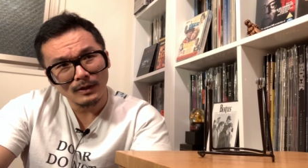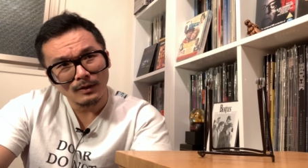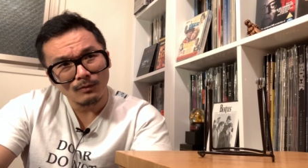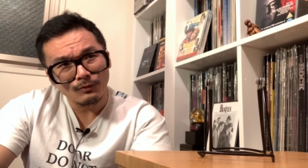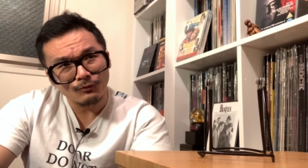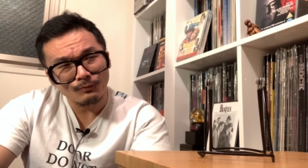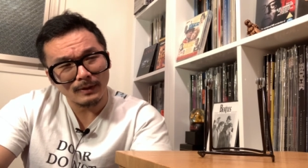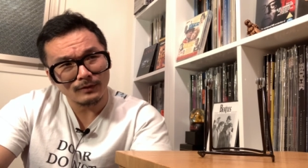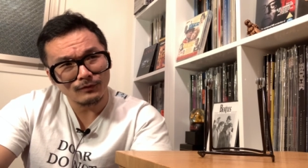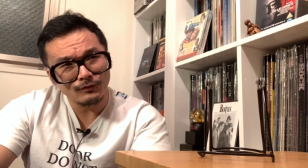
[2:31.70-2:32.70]
with
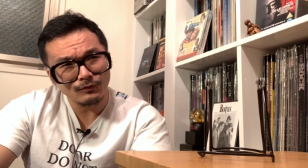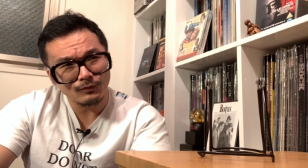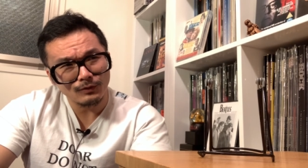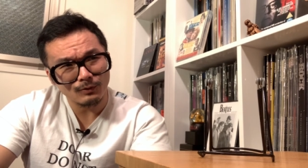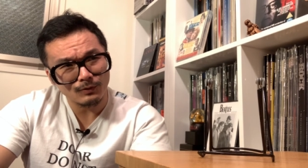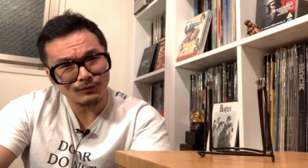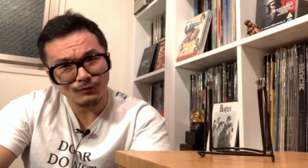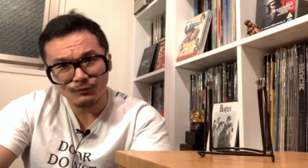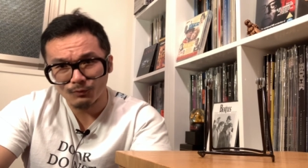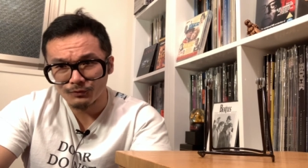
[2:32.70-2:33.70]
respect to the original
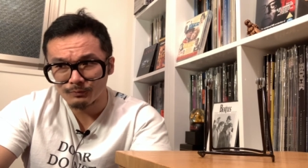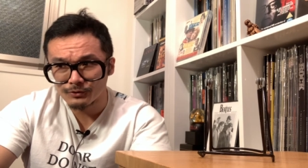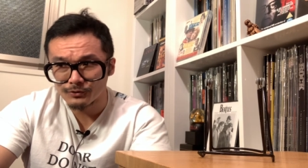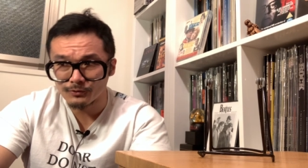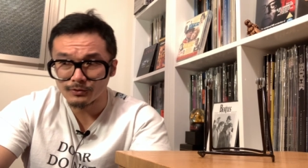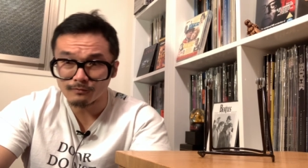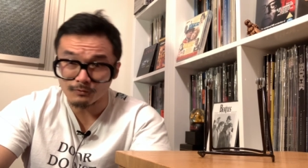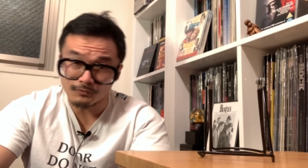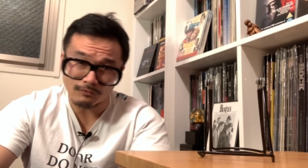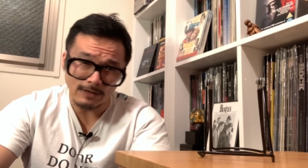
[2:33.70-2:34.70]
source material
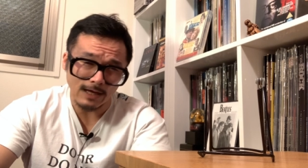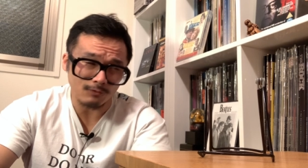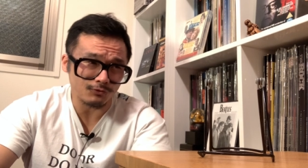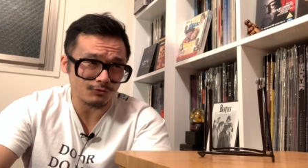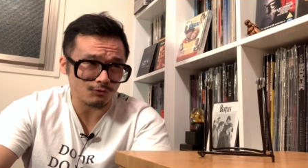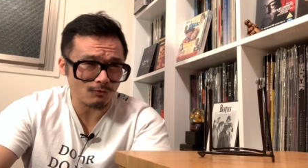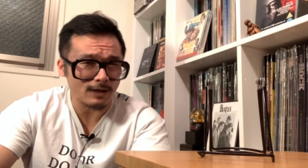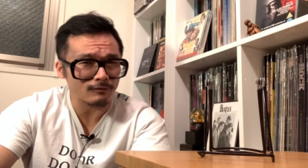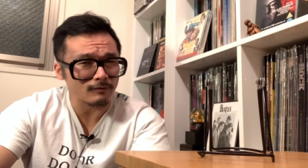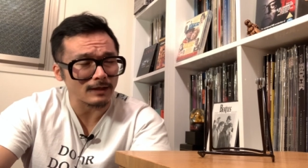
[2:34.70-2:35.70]
versus how to
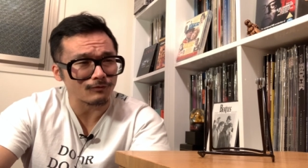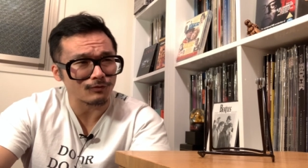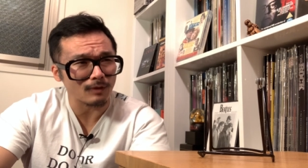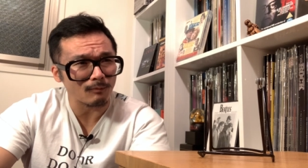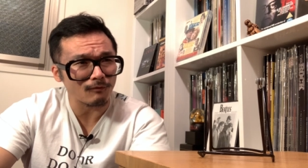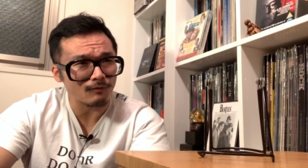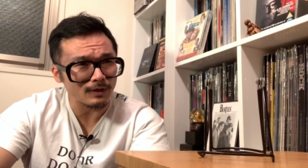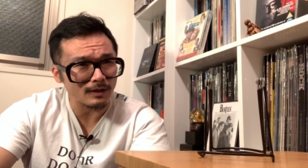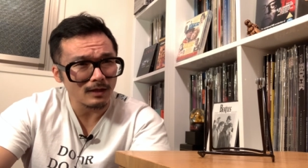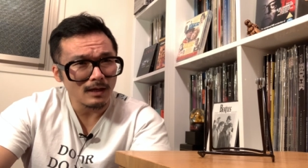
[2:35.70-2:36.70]
translate some of the